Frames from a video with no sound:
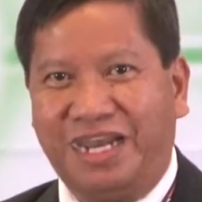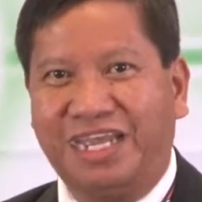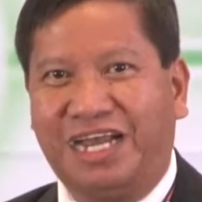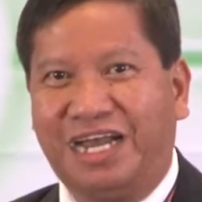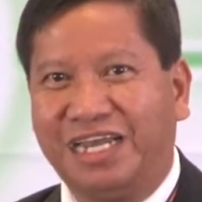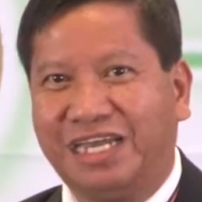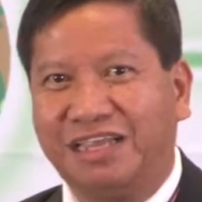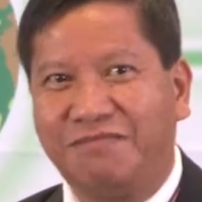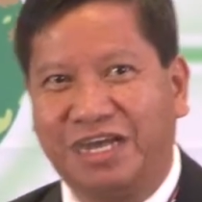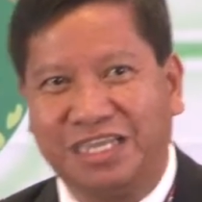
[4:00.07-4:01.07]
I got, I got
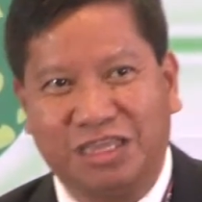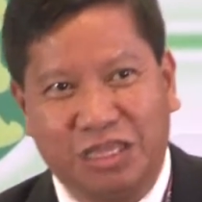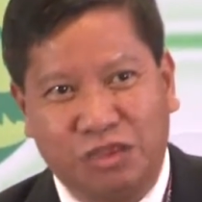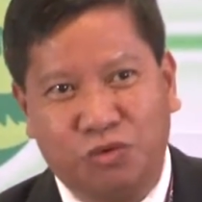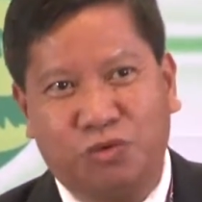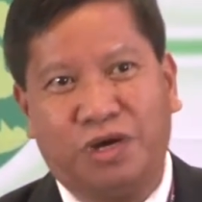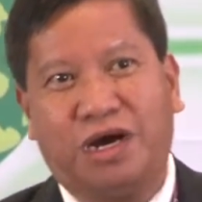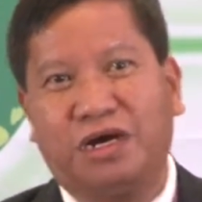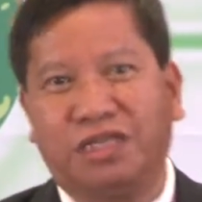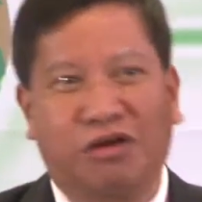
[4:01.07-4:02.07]
invited into
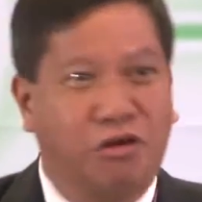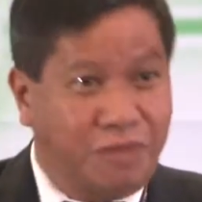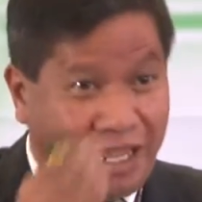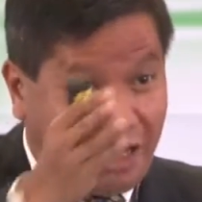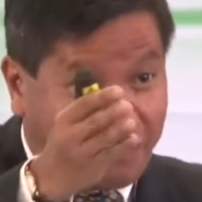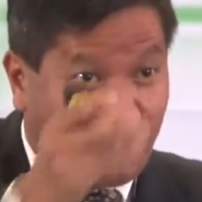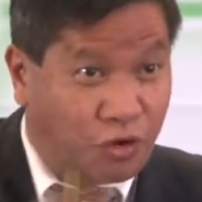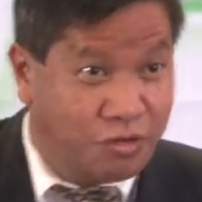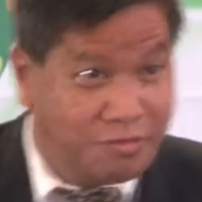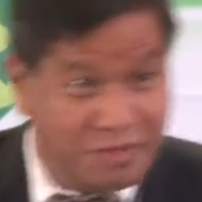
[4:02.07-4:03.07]
uh, the Global Health
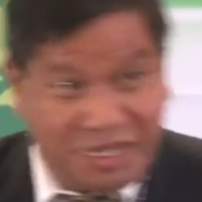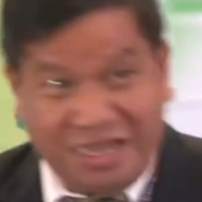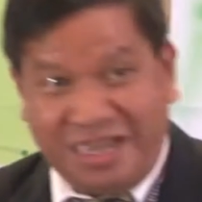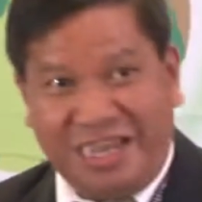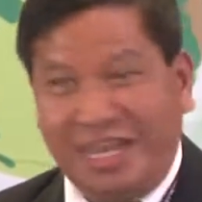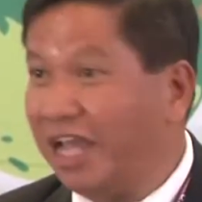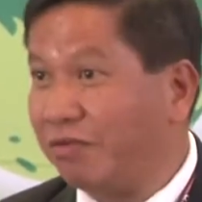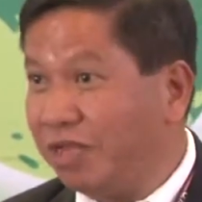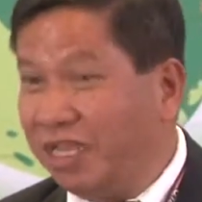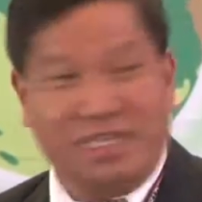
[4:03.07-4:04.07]
Forum and
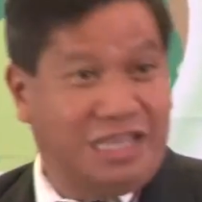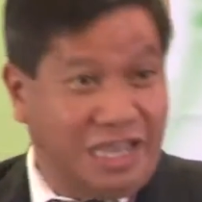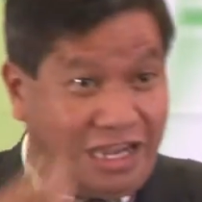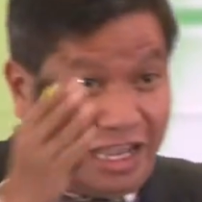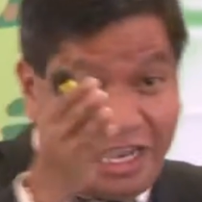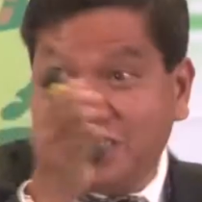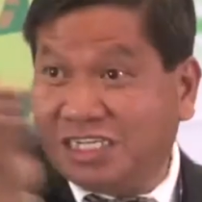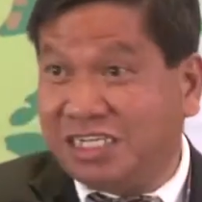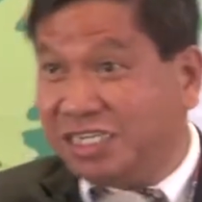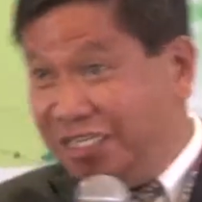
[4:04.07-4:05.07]
actually in the
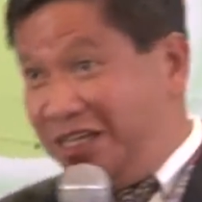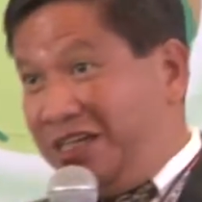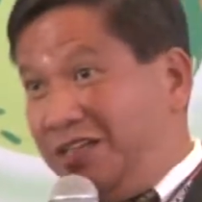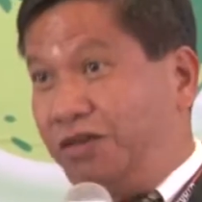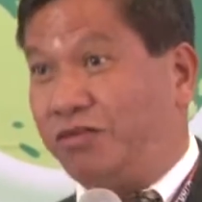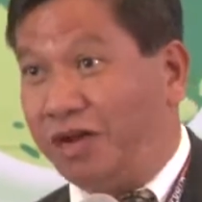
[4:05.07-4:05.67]
NIH, Dr.